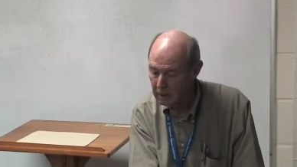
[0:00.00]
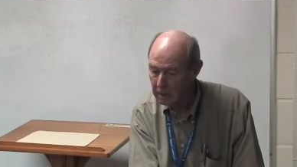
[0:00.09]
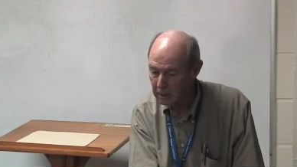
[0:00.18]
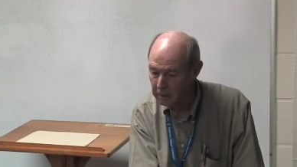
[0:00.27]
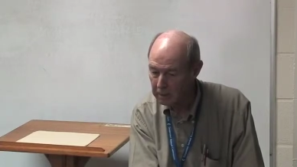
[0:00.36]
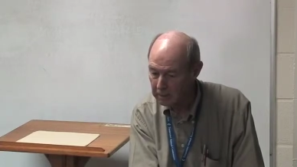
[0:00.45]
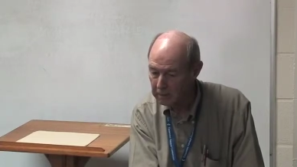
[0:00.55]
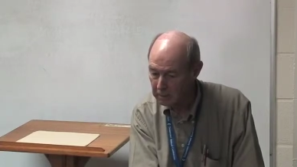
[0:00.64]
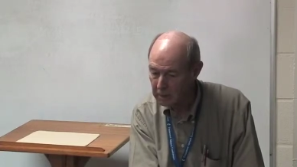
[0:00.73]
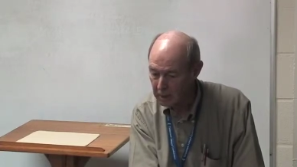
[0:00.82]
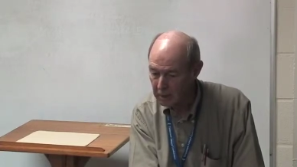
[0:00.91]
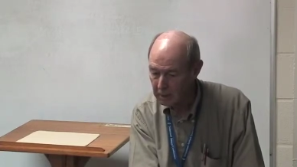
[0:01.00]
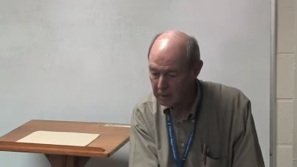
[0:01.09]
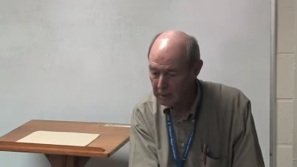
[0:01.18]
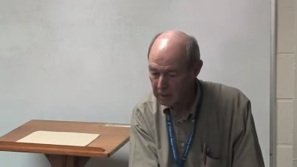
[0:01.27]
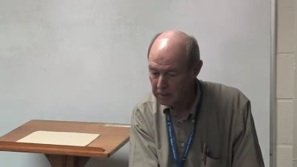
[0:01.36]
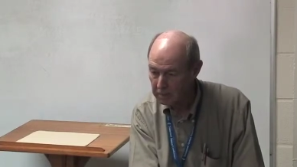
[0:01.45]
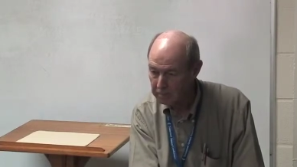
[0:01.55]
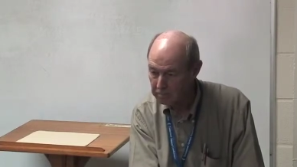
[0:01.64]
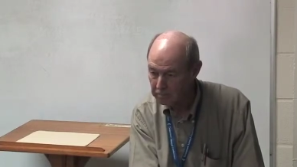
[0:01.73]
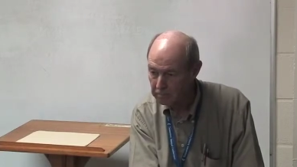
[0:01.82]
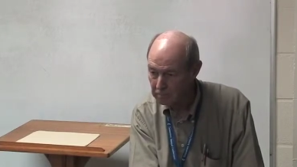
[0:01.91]
Yeah, that, for
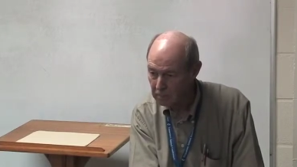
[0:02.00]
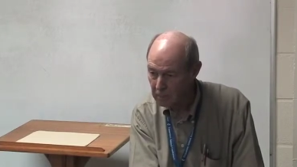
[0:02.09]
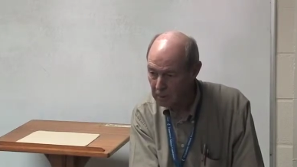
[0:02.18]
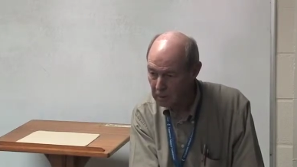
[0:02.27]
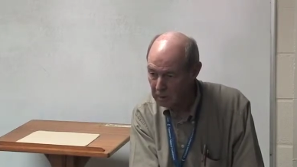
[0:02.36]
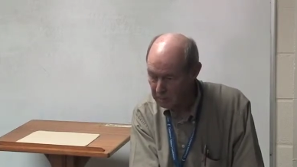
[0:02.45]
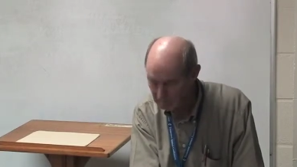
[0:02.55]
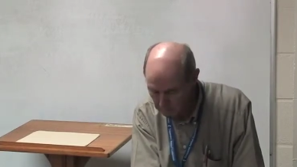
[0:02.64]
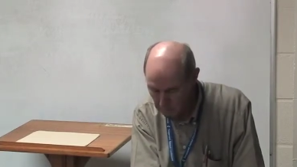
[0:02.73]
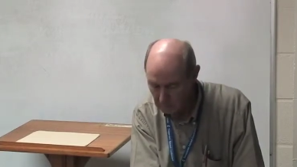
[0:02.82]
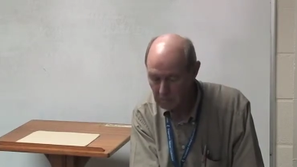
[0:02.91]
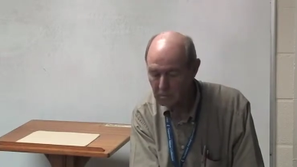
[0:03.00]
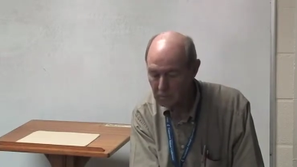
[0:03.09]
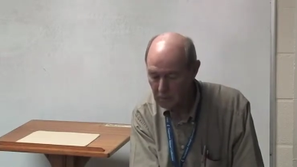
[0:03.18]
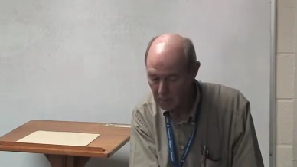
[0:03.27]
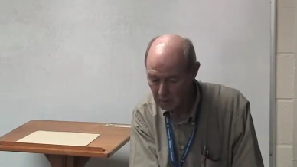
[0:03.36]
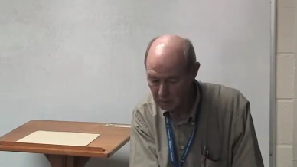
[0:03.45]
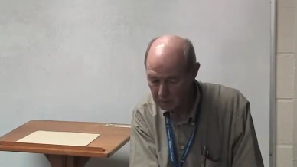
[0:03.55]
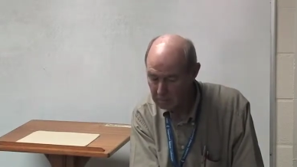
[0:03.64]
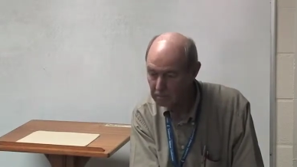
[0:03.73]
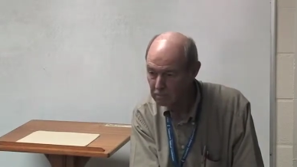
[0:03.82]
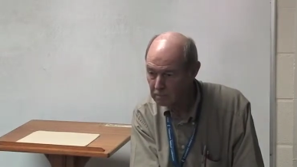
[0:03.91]
service. Mm-hmm. not to have a ball.